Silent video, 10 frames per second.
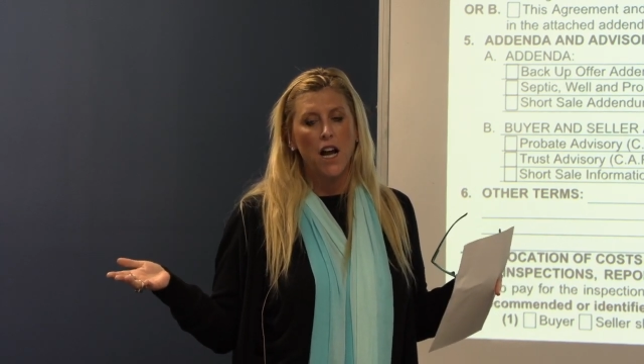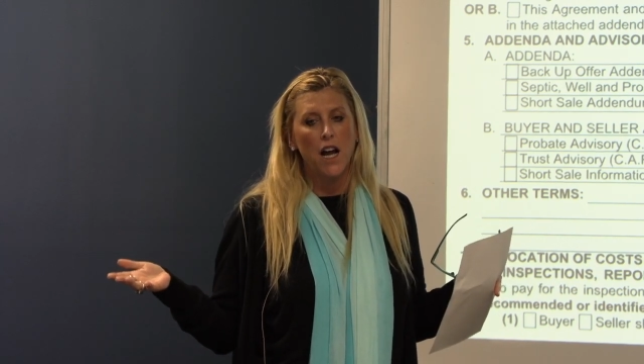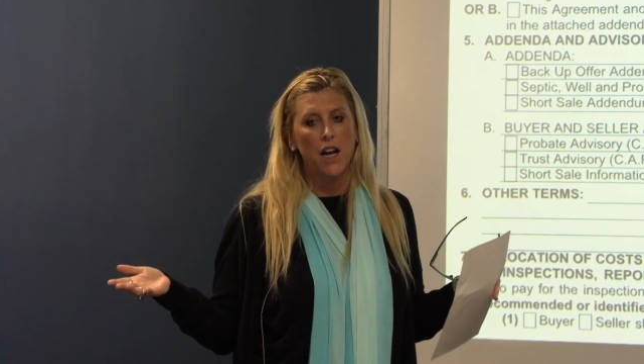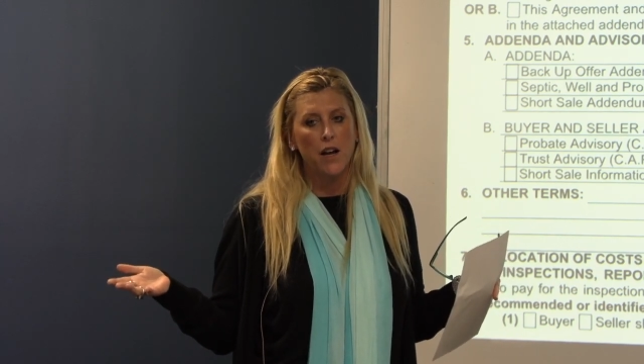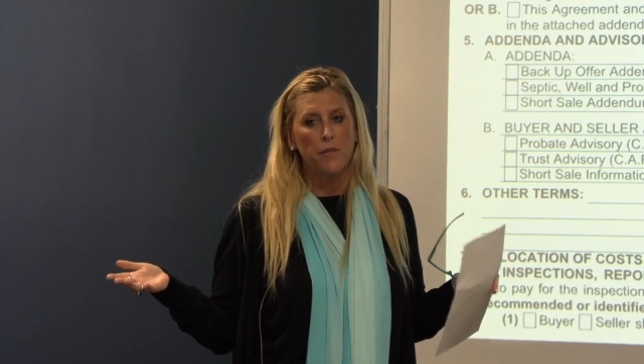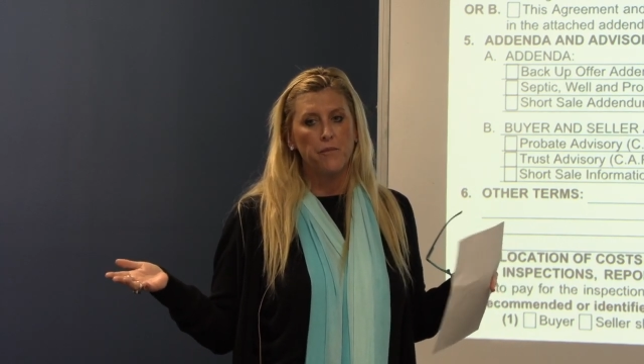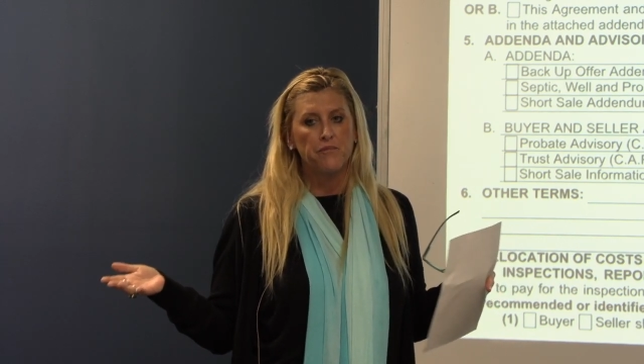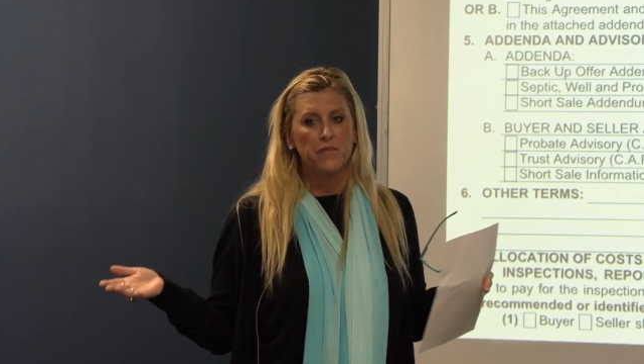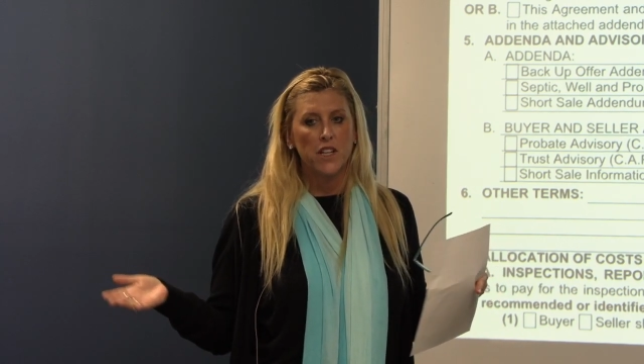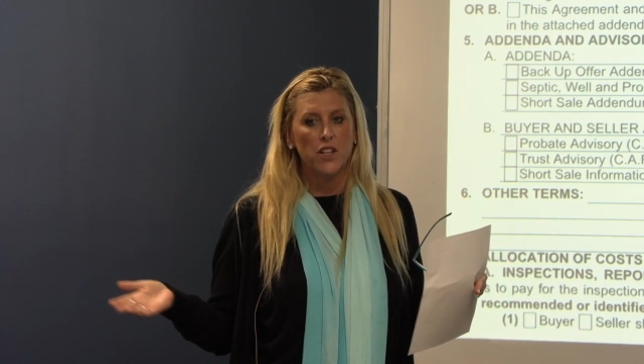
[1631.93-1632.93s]
Um,
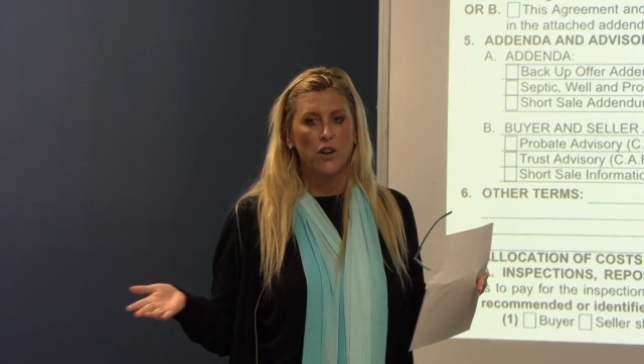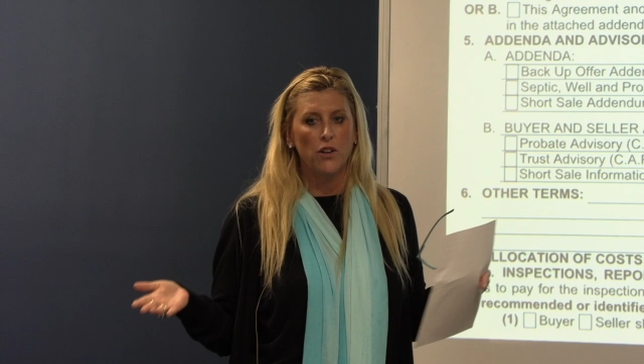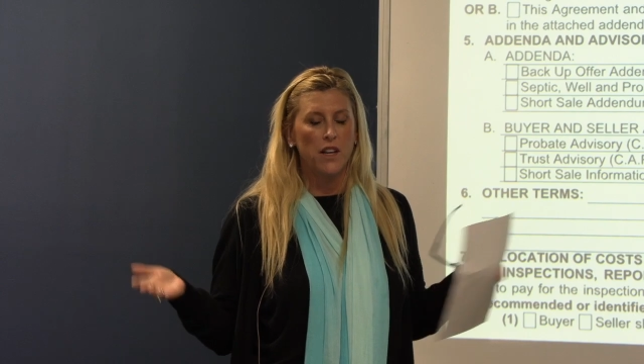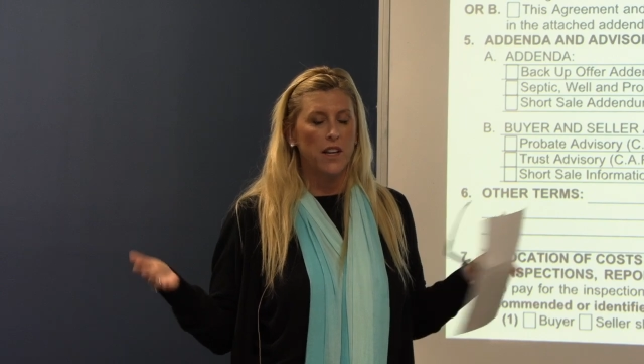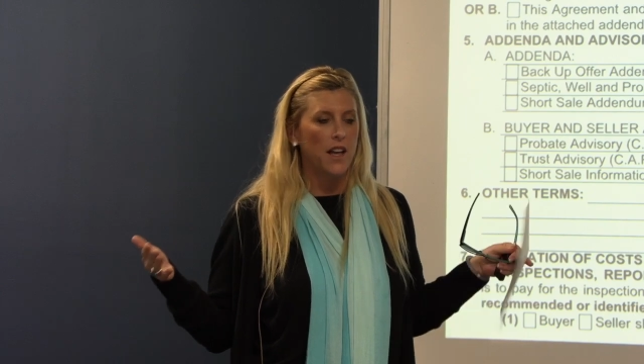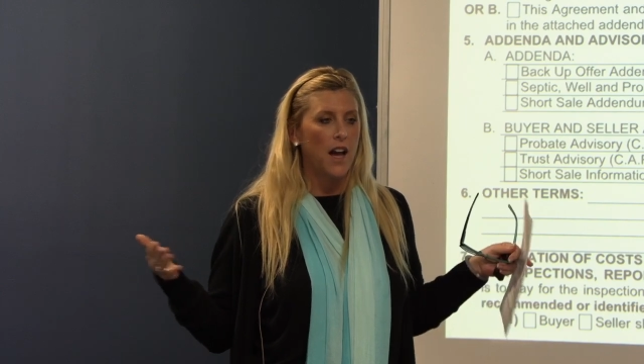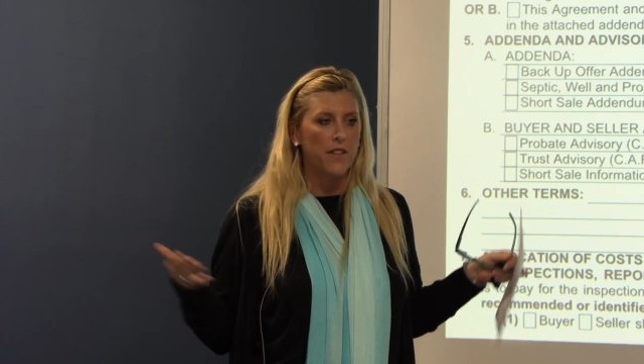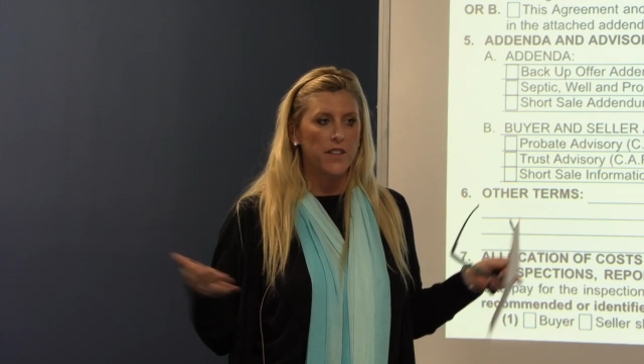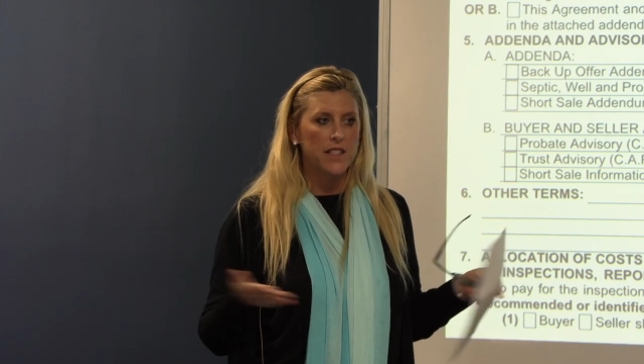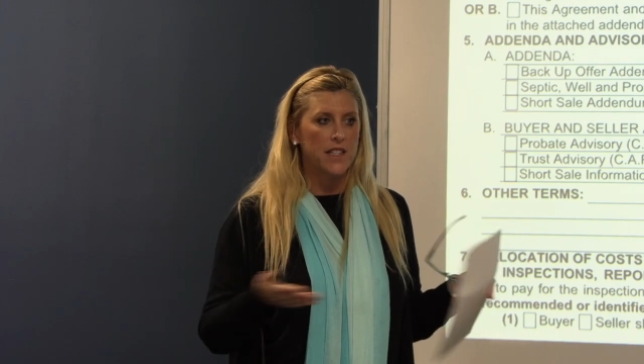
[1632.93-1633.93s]
you know,
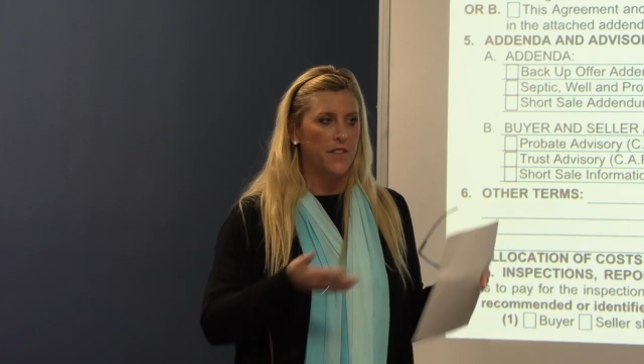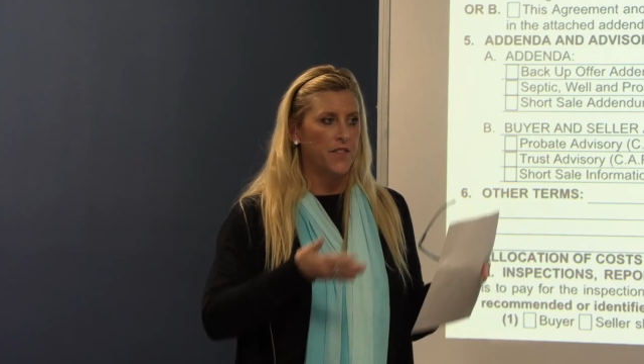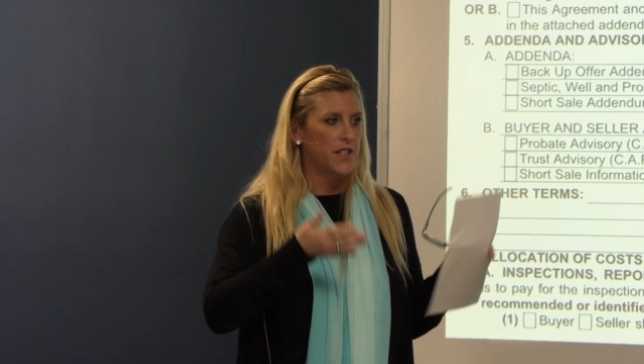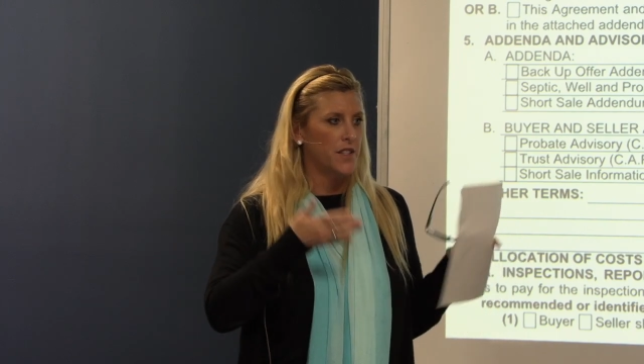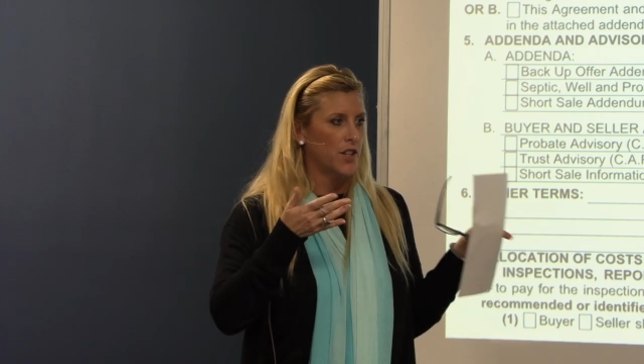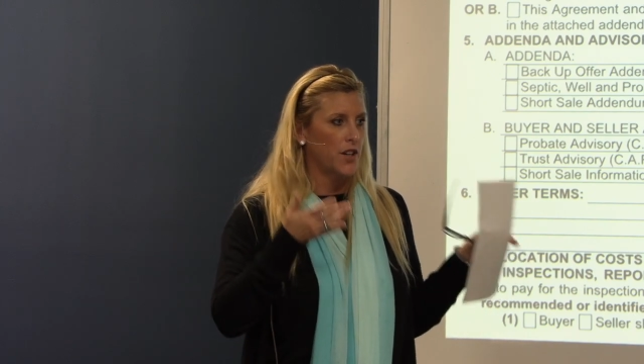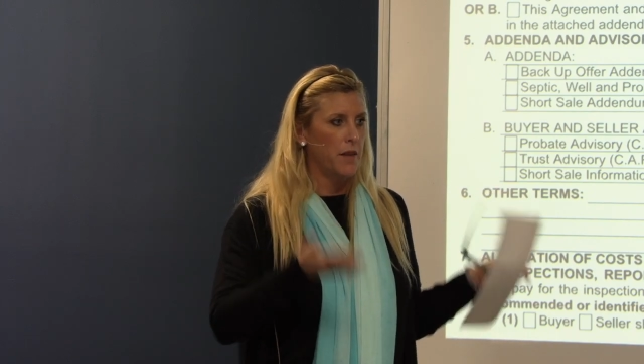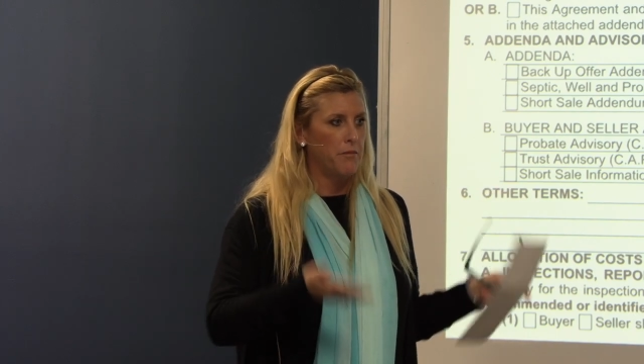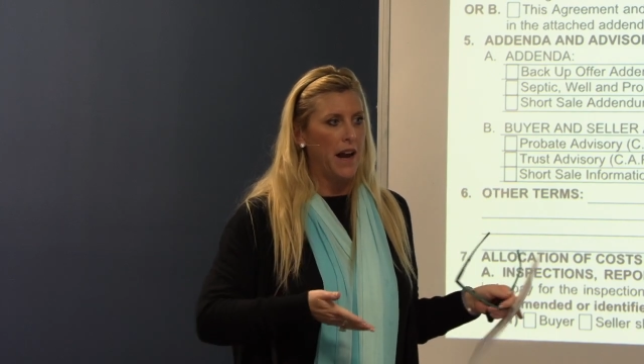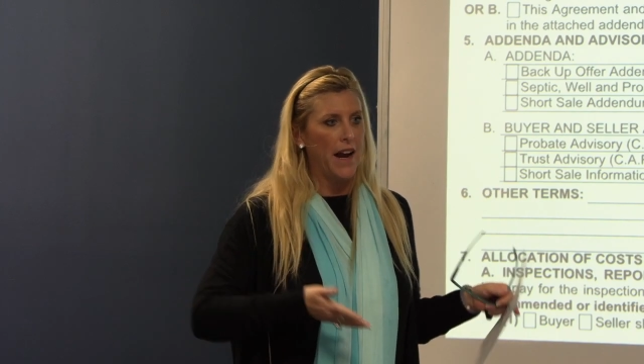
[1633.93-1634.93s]
obviously, if this is a
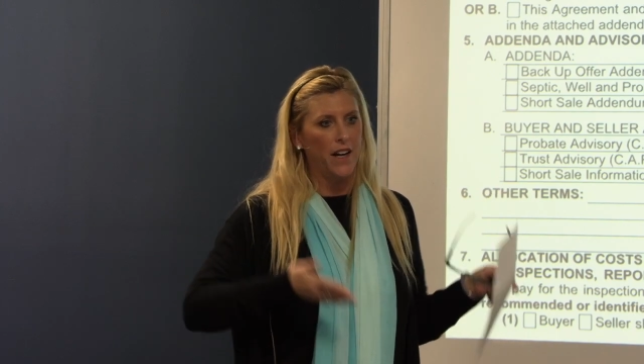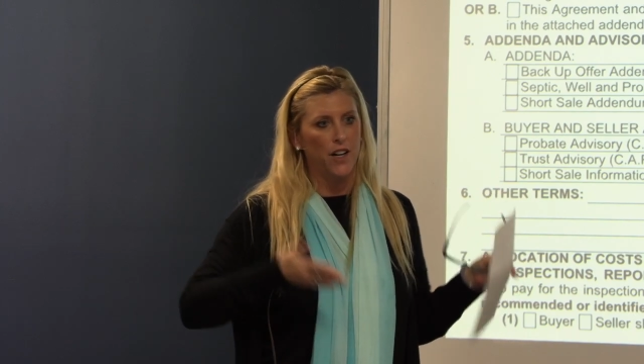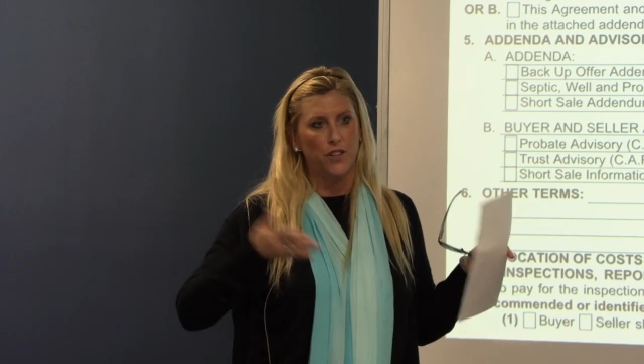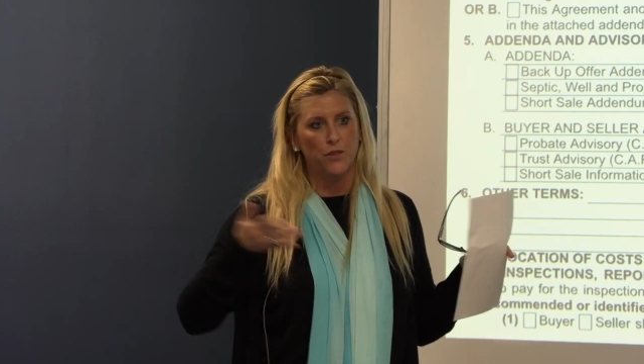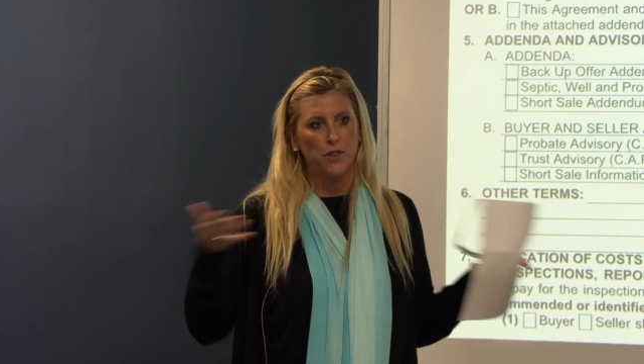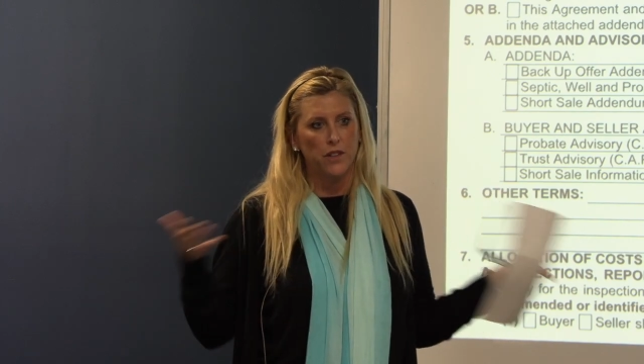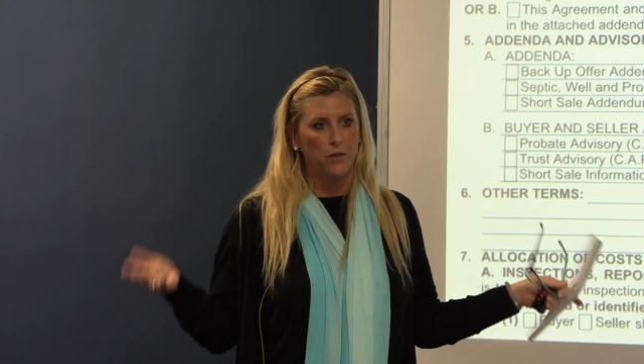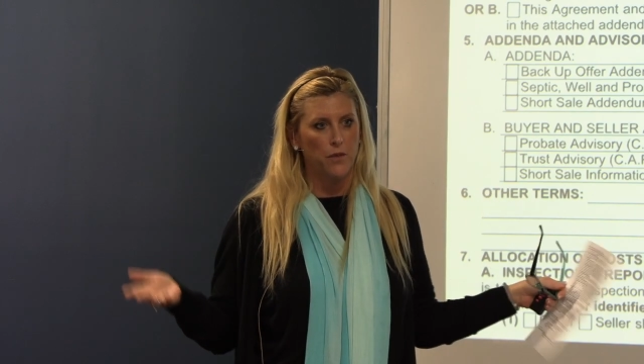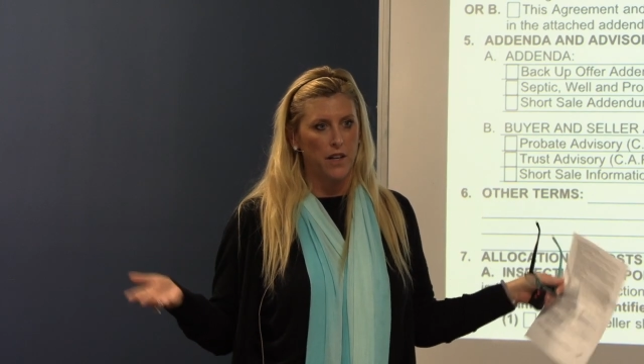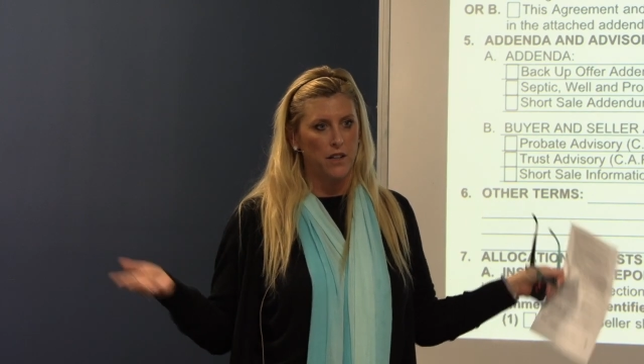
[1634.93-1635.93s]
great buyer and you really
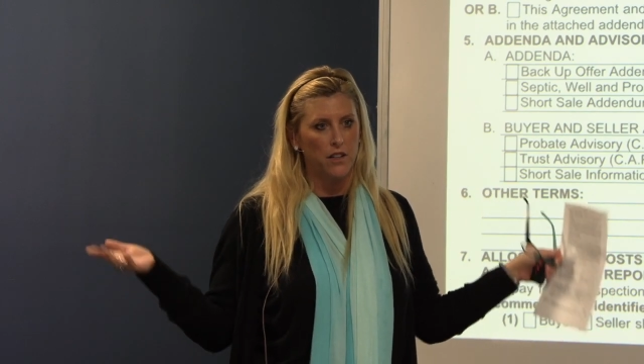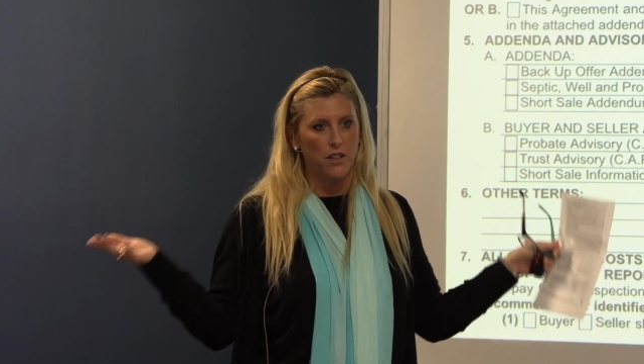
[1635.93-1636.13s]
want,